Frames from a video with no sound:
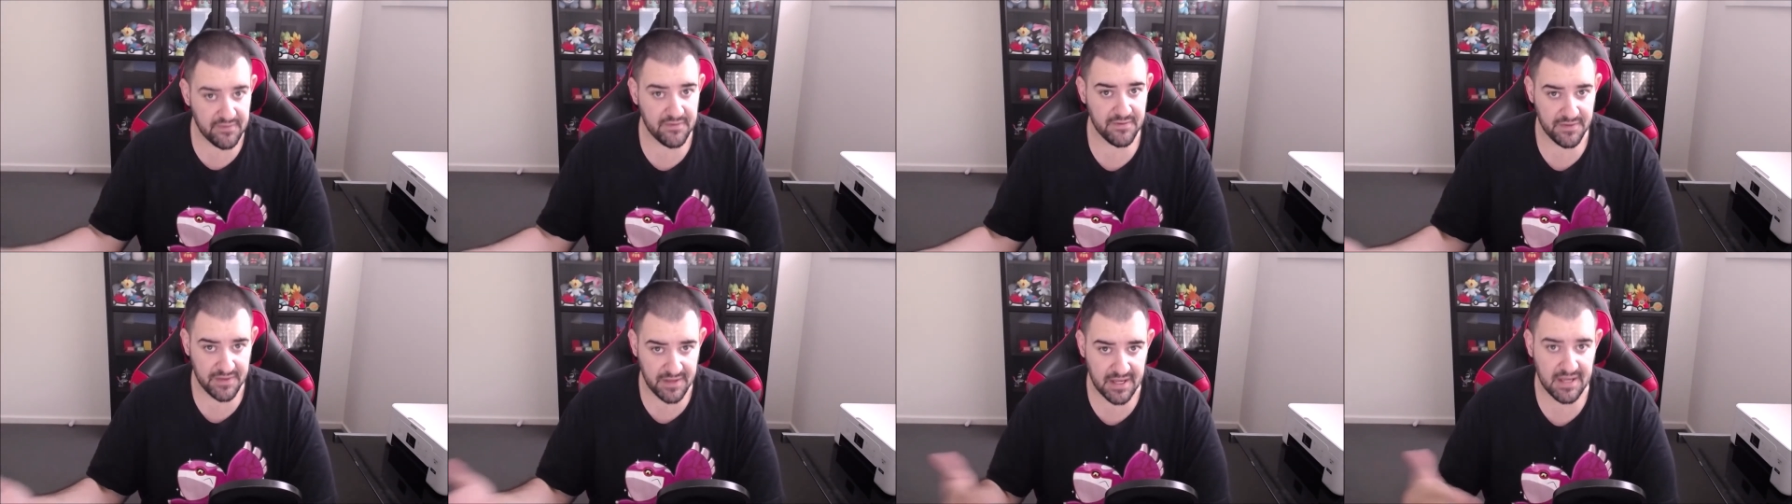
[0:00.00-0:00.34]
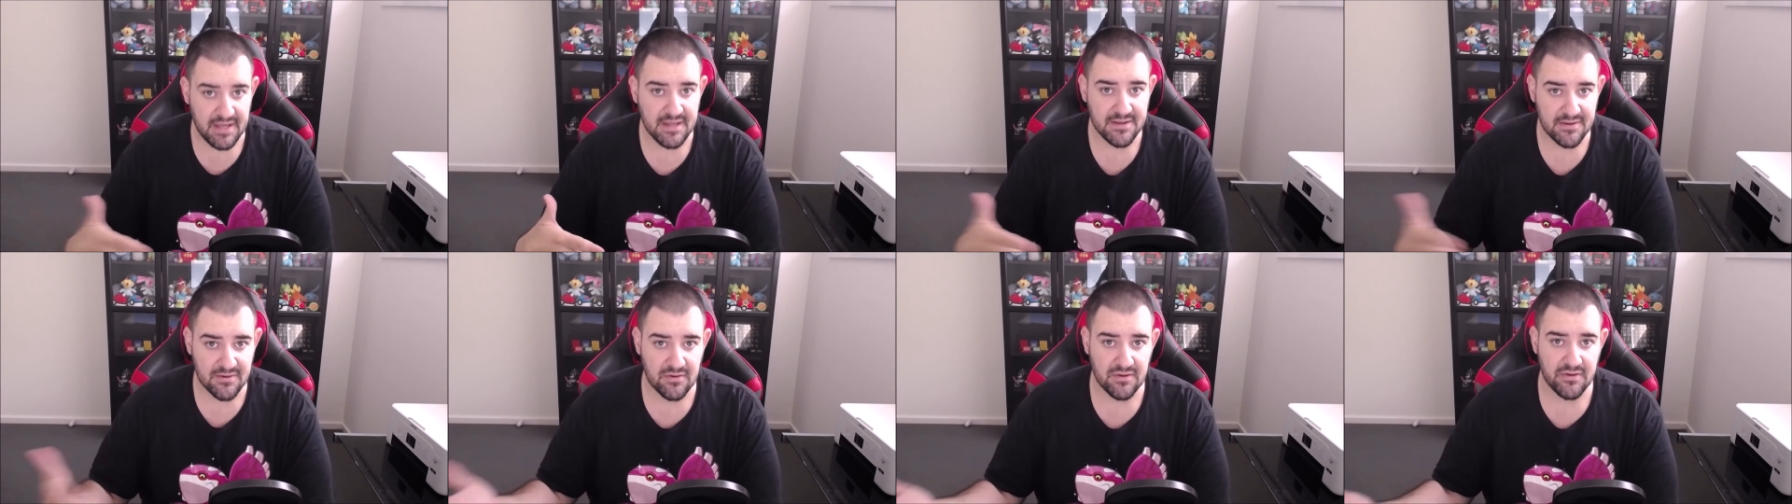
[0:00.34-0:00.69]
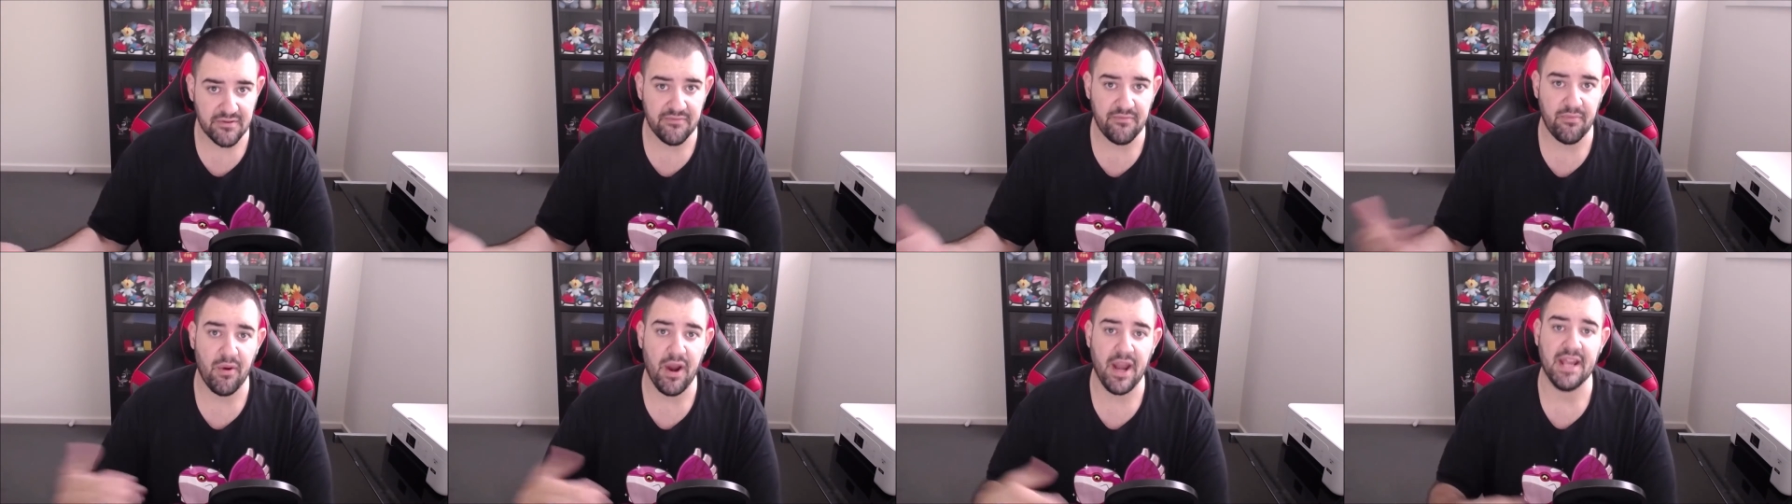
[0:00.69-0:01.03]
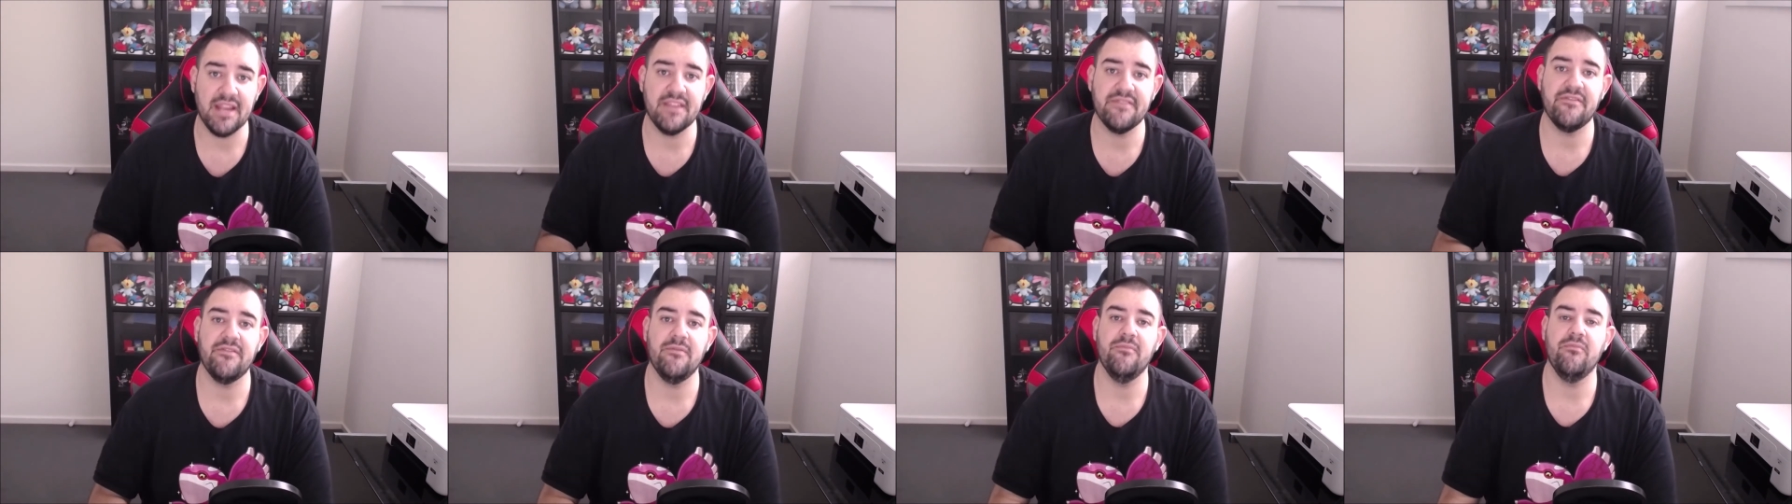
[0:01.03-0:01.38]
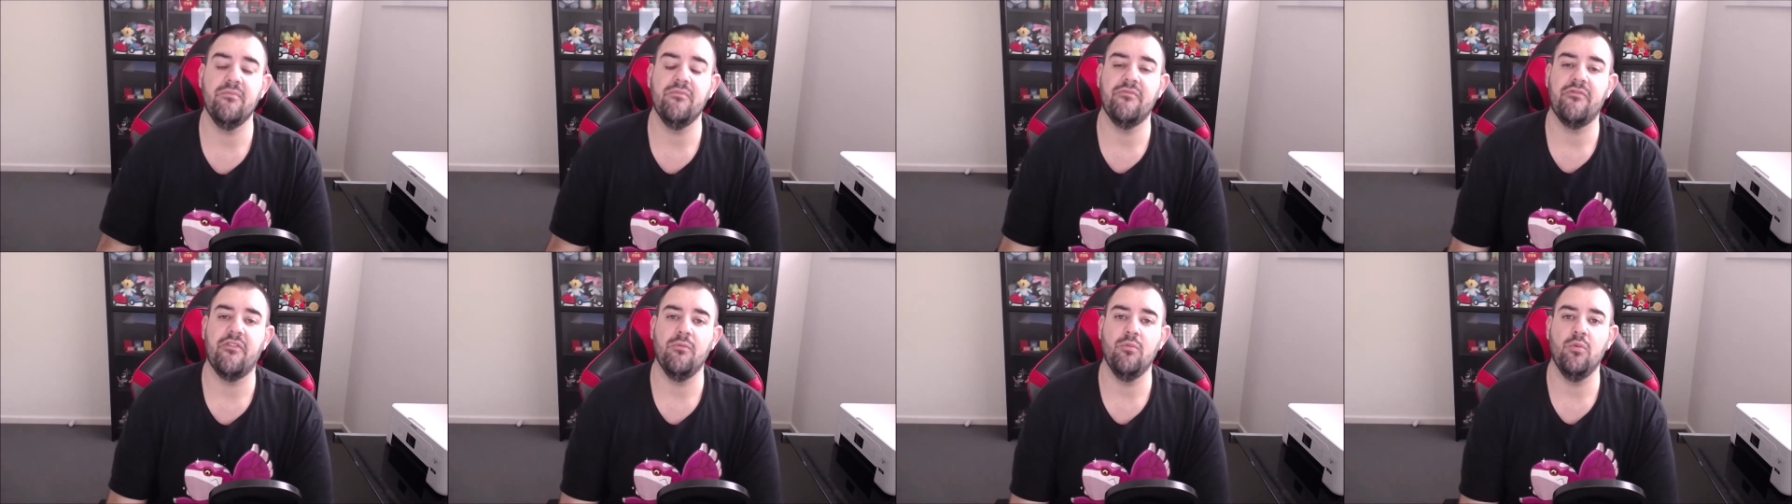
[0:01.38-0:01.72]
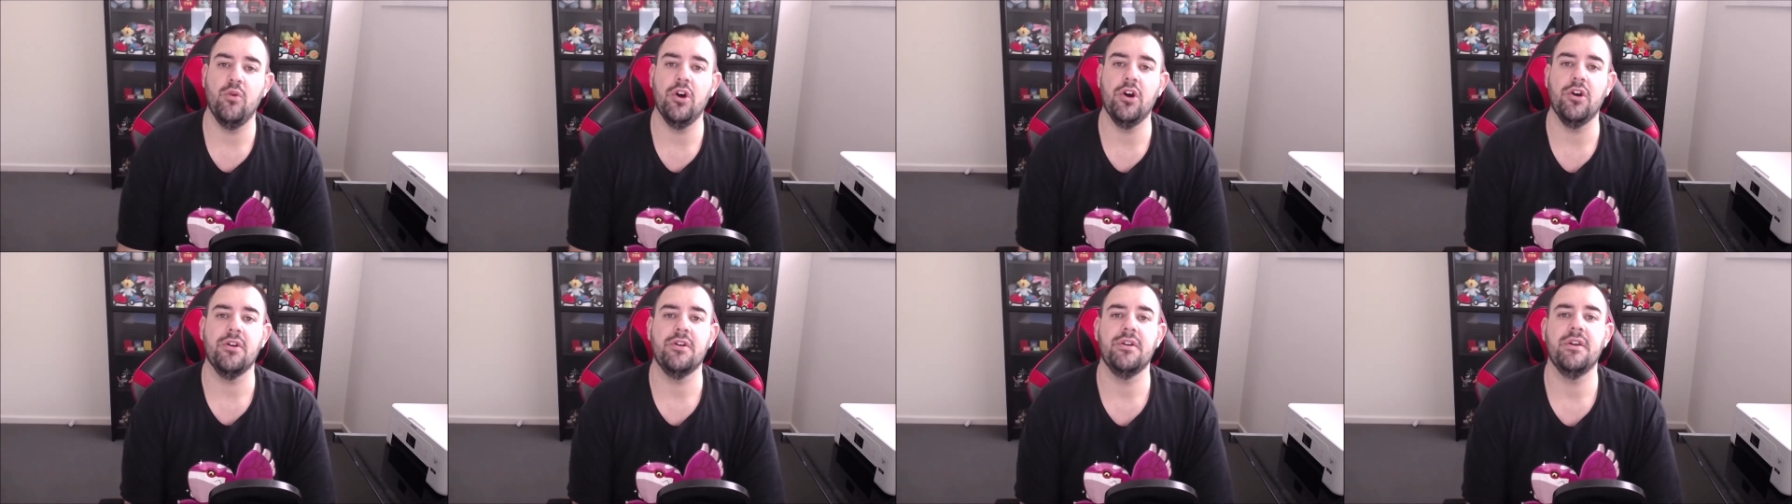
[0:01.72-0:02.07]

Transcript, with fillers: these sort of breaks from from work.